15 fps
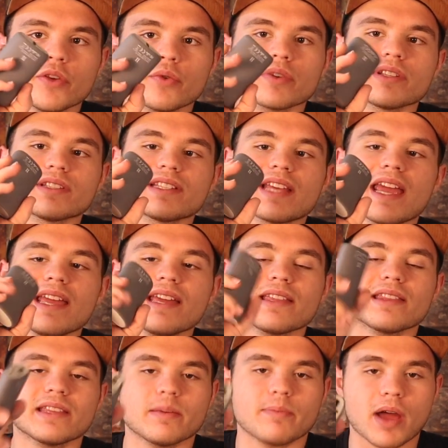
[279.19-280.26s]
you can take
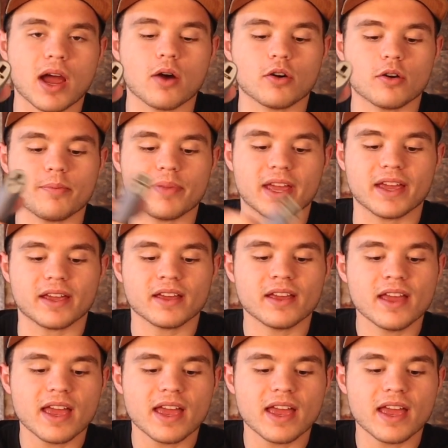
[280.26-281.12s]
the power bank